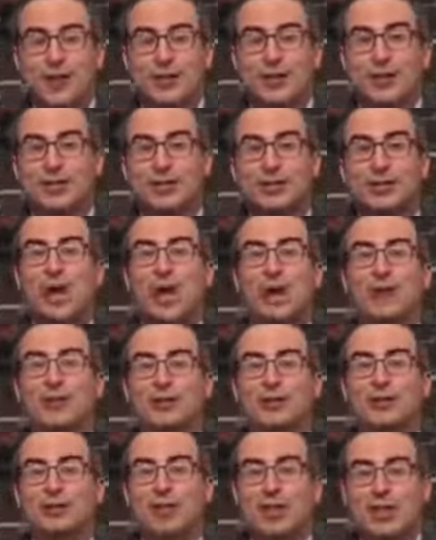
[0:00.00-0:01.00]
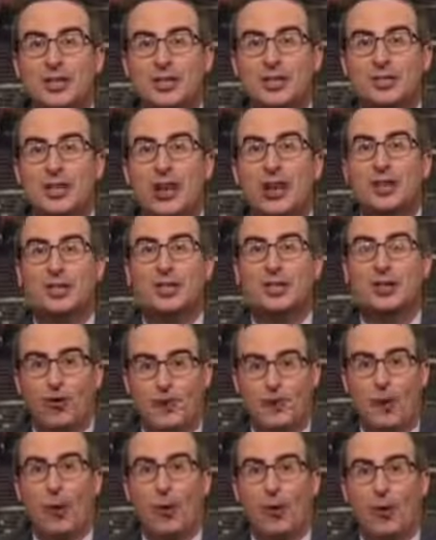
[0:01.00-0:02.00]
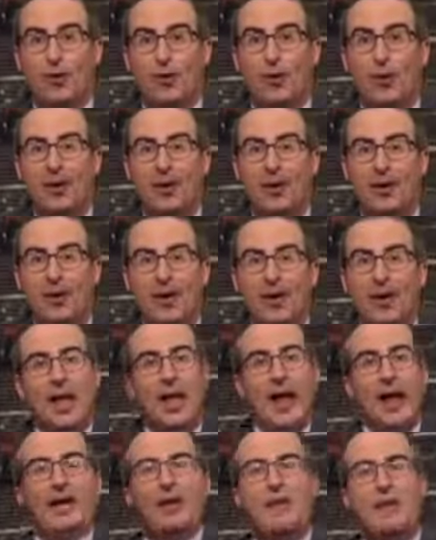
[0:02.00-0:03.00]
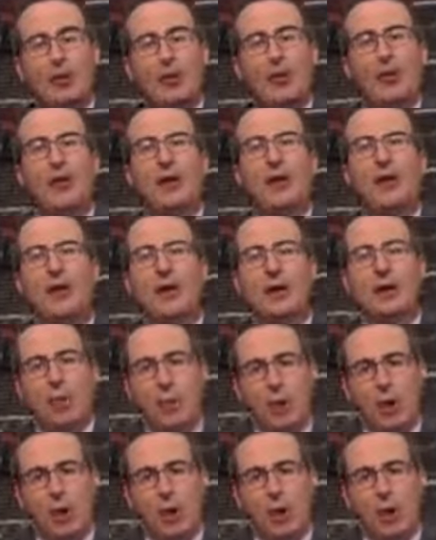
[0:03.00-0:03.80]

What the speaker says: Vilnius, the G-spot of Europe. And if you're thinking,